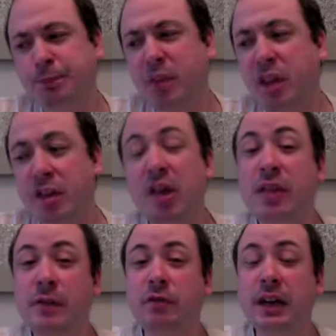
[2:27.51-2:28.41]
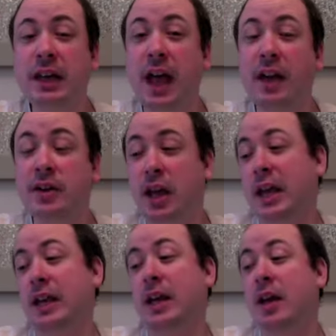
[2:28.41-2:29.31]
So I've never really had
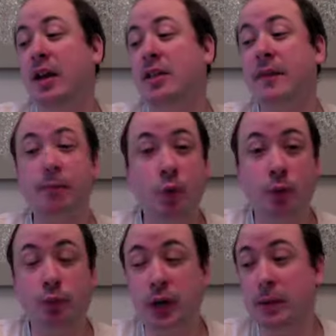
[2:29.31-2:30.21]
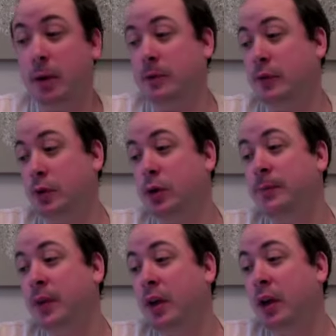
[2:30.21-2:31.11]
a 7-pod primo before.
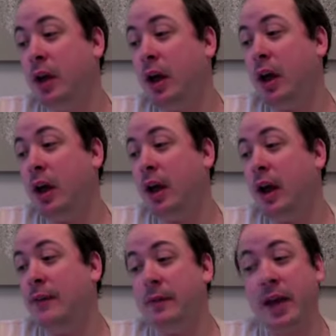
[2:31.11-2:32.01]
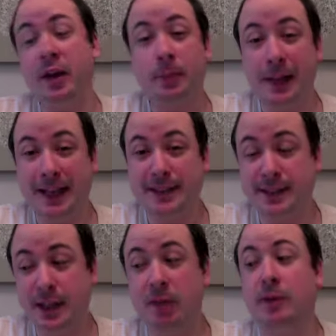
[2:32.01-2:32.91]
I've never had a black
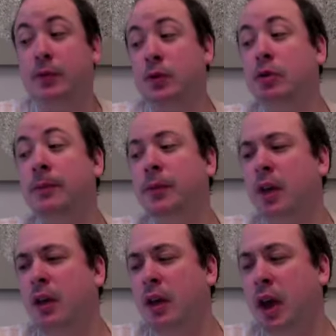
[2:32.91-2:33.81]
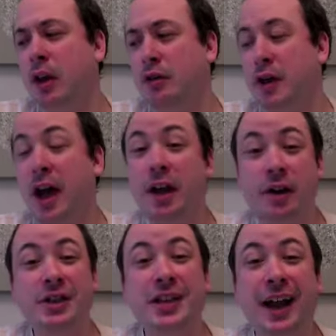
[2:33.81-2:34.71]
stinger before, and I
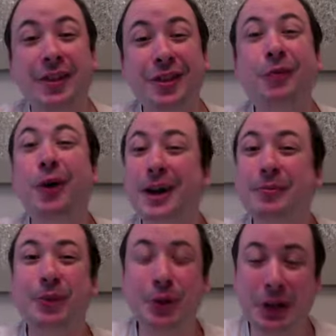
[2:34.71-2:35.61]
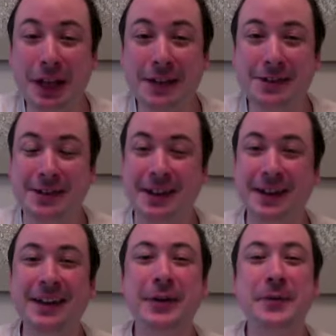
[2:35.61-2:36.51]
only just had the white bullet
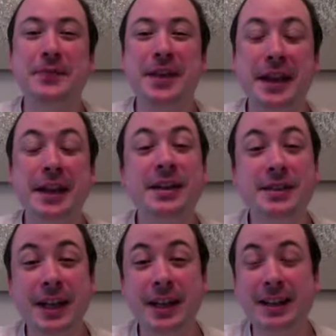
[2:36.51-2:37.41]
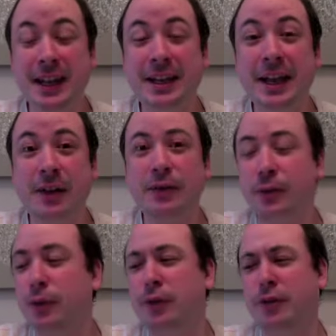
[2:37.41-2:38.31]
yesterday in his King in Yellow
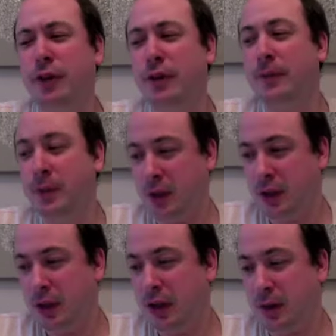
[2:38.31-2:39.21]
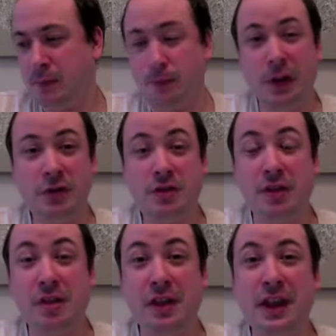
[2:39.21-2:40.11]
sauce. So, you know, I'm interested
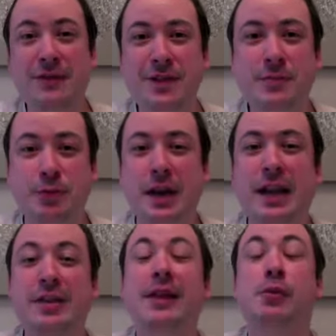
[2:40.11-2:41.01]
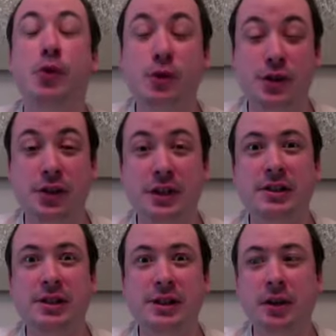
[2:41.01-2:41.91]
to see if he's bring anything more to
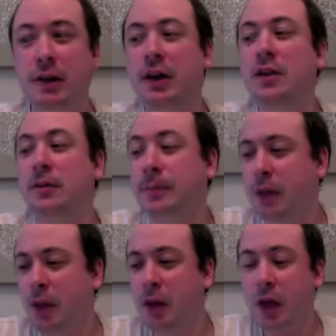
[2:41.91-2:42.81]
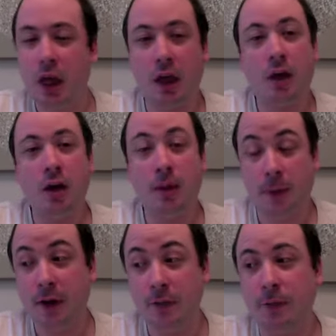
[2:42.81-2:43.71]
the equation.
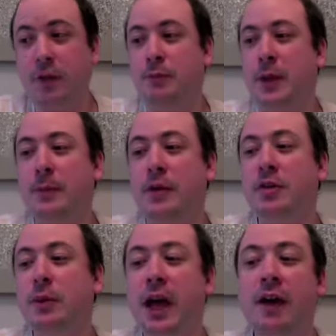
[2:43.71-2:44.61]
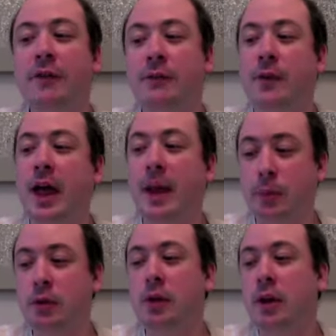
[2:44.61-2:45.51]
Apart from the peppers, we have
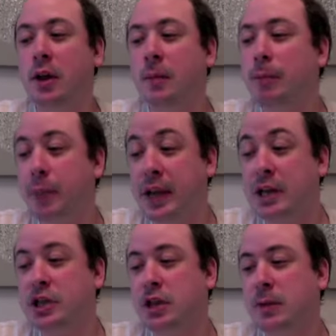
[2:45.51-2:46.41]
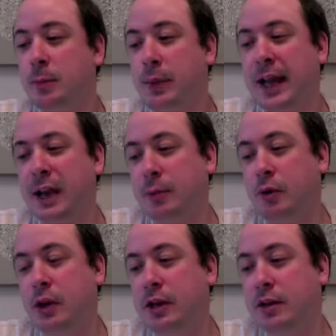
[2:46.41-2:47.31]
apple, peach,
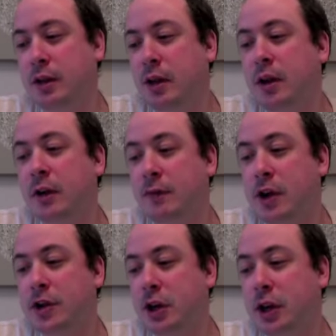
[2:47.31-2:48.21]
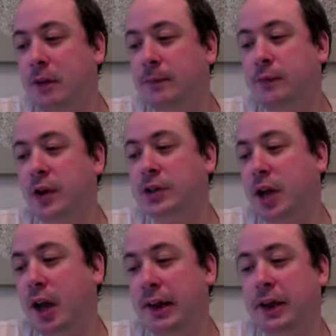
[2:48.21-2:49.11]
blackberries, fresh onion, fresh
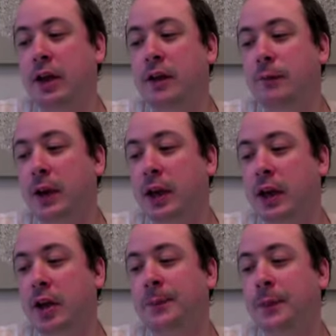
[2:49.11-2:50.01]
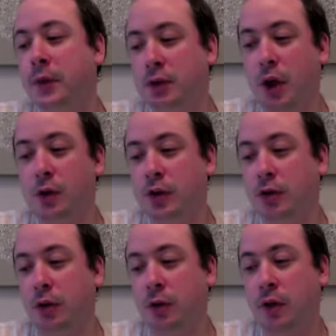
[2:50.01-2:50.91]
garlic, vinegar, kosher
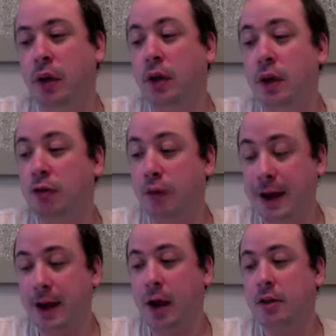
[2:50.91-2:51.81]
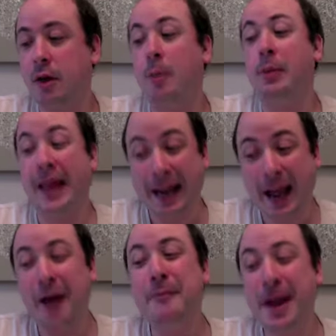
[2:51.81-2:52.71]
salt, cracked
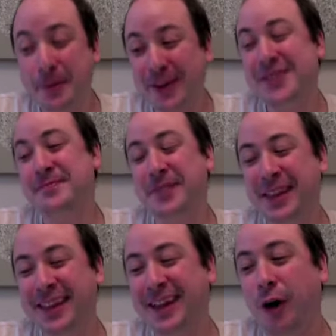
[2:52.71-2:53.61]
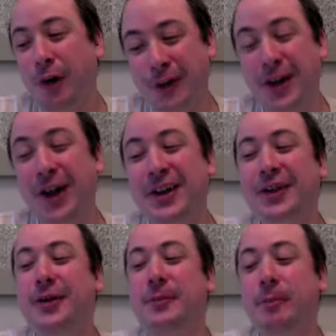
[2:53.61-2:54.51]
black pepper,
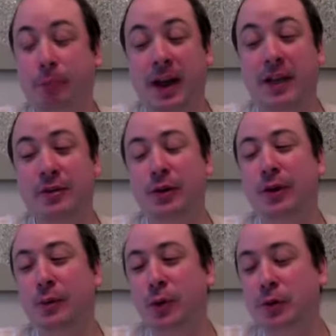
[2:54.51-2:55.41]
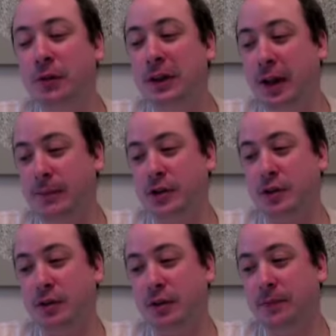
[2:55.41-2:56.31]
oregano, basil, water and lime
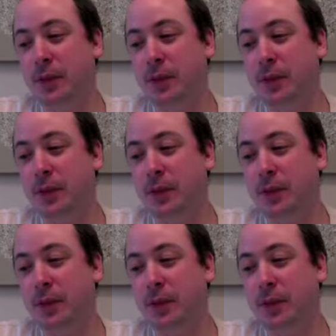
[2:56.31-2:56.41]
juice.